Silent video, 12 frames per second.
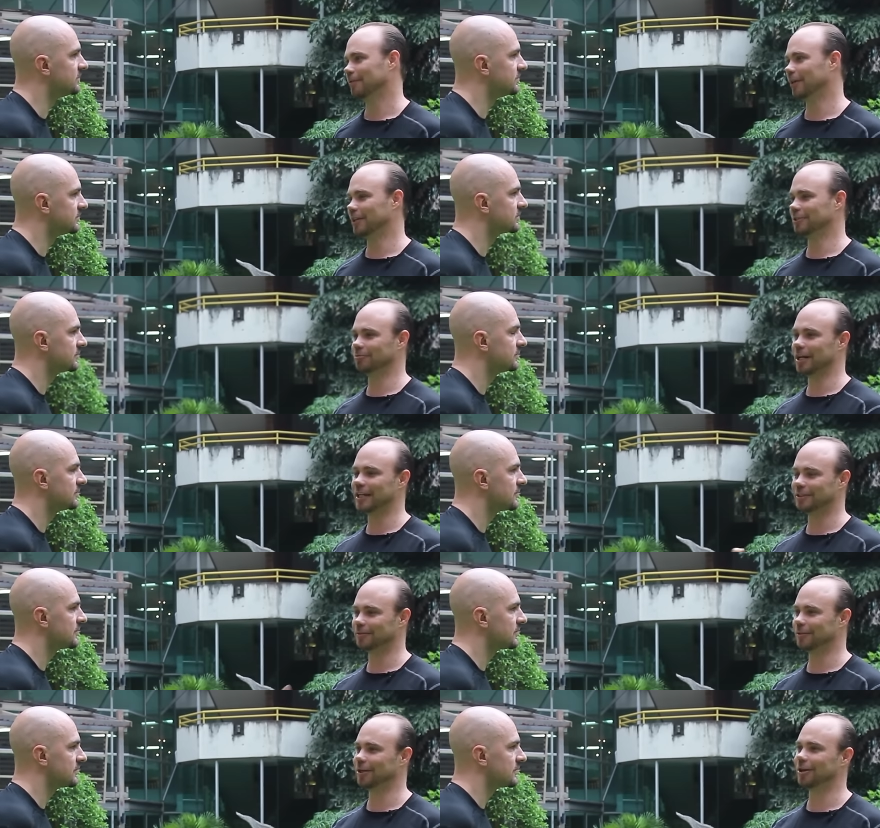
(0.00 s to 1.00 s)
Speaker 1: What is
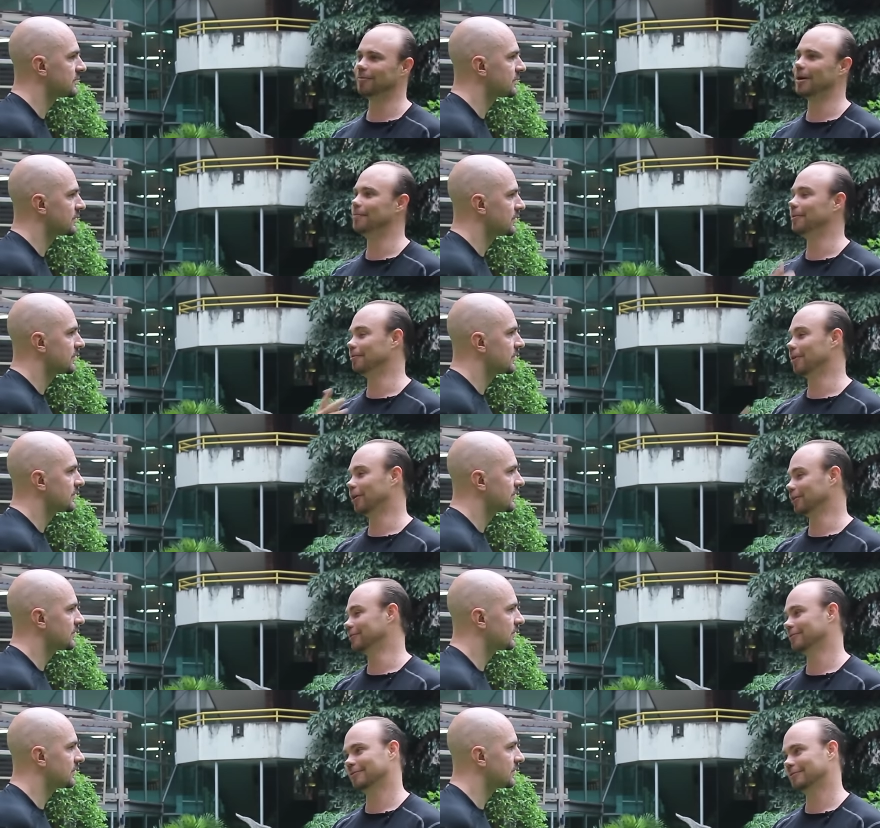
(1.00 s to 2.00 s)
right tomorrow might be
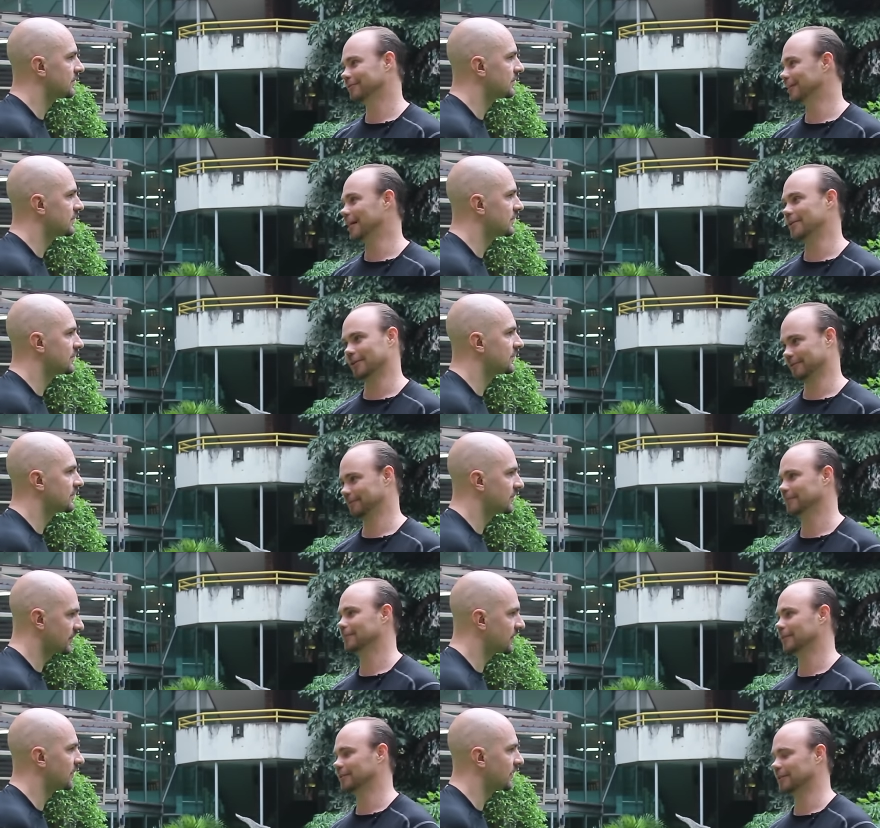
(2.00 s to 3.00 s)
wrong later,
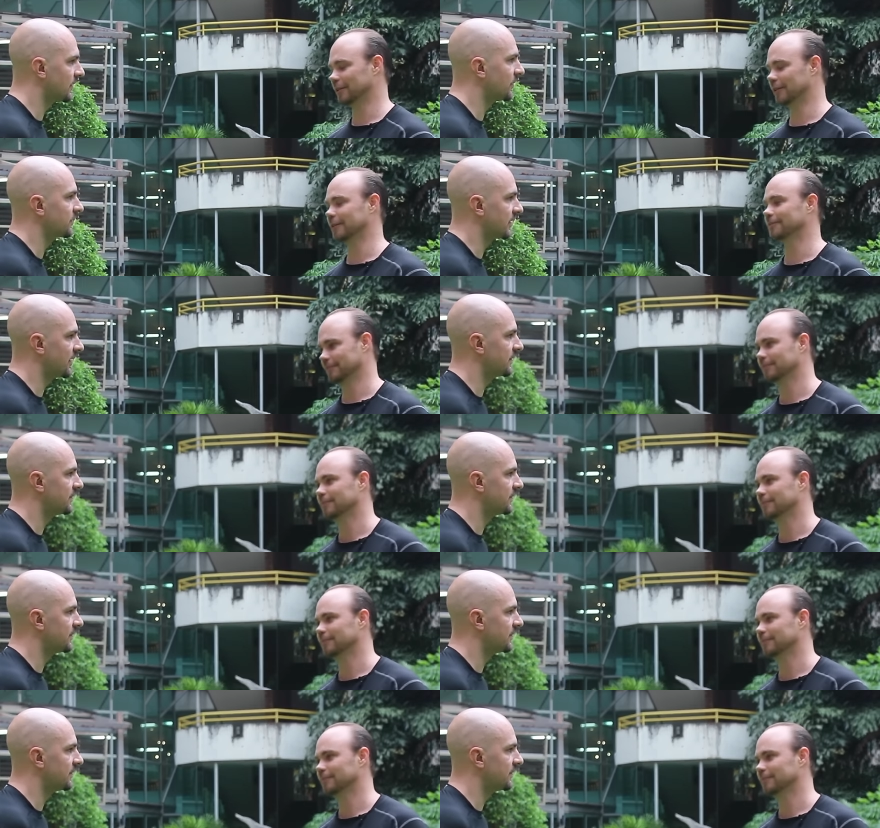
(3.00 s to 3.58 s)
and so on.